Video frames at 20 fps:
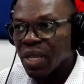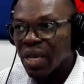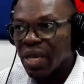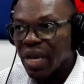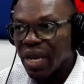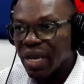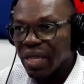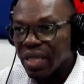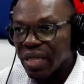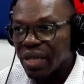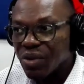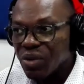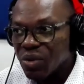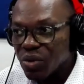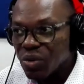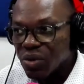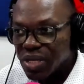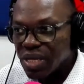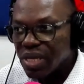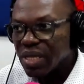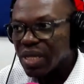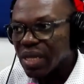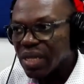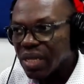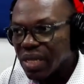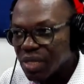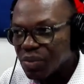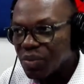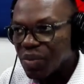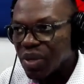and then you see
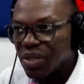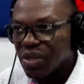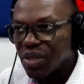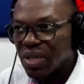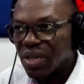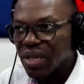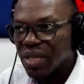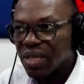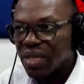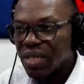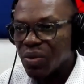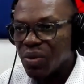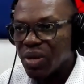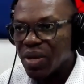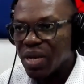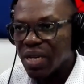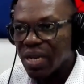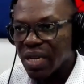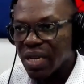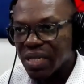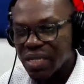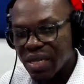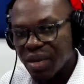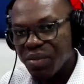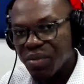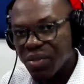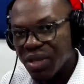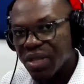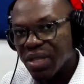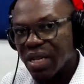that this particular keyword has
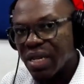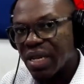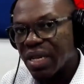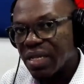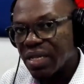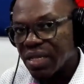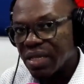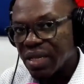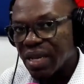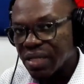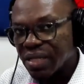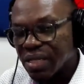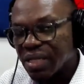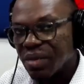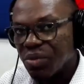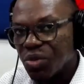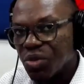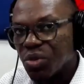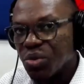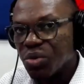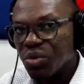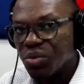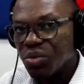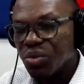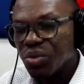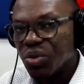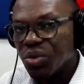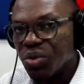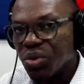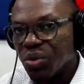something that I seem to,
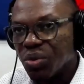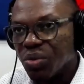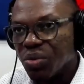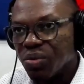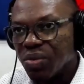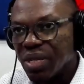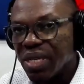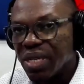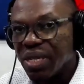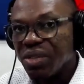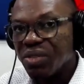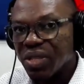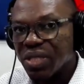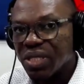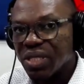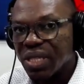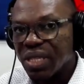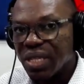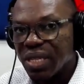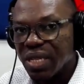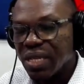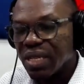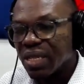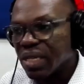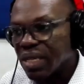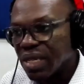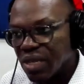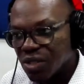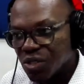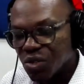be interested in,
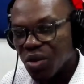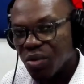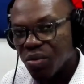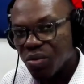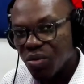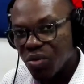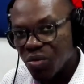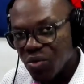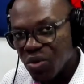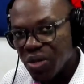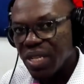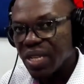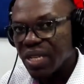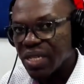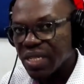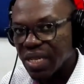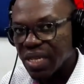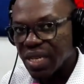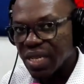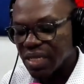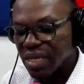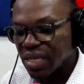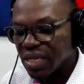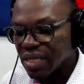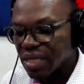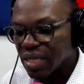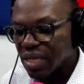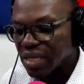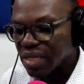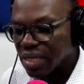stop, read the entire
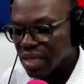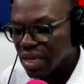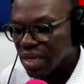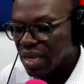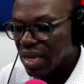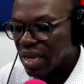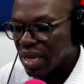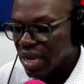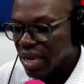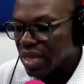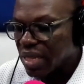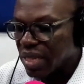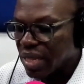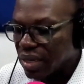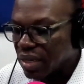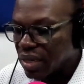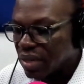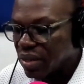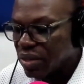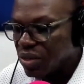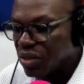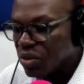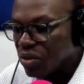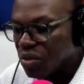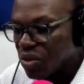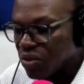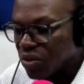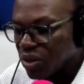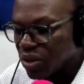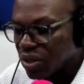sentence, and then you
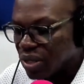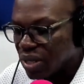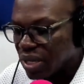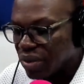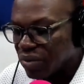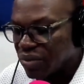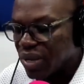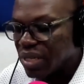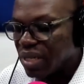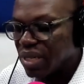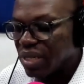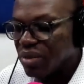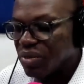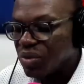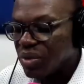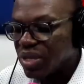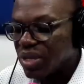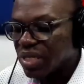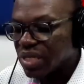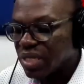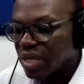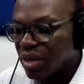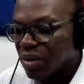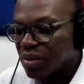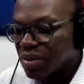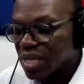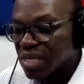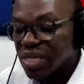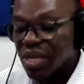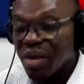move on. And finally, read the
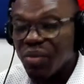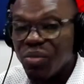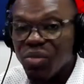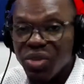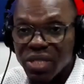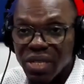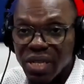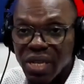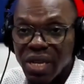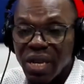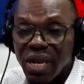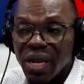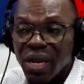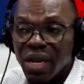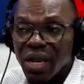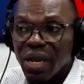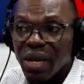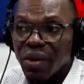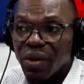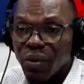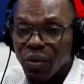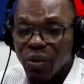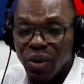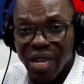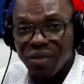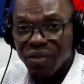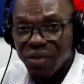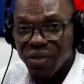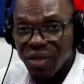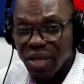chapter summaries
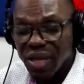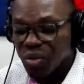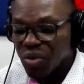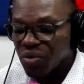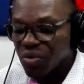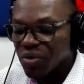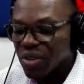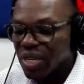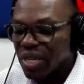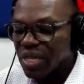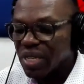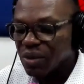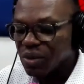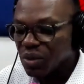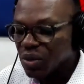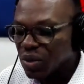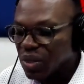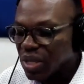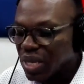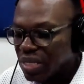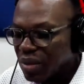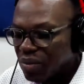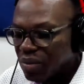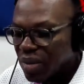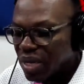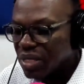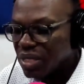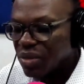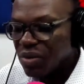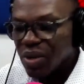if they are provided. So there are some
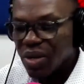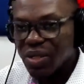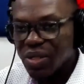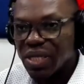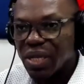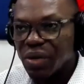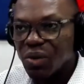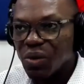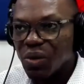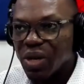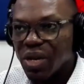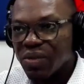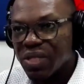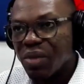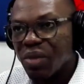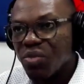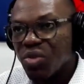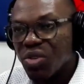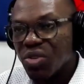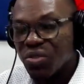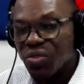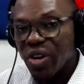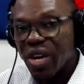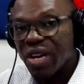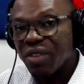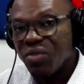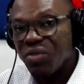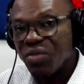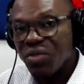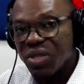materials that will have summaries for
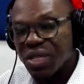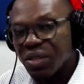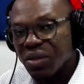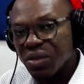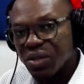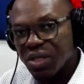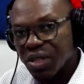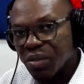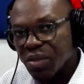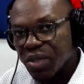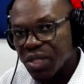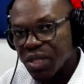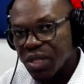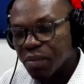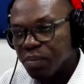every single chapter.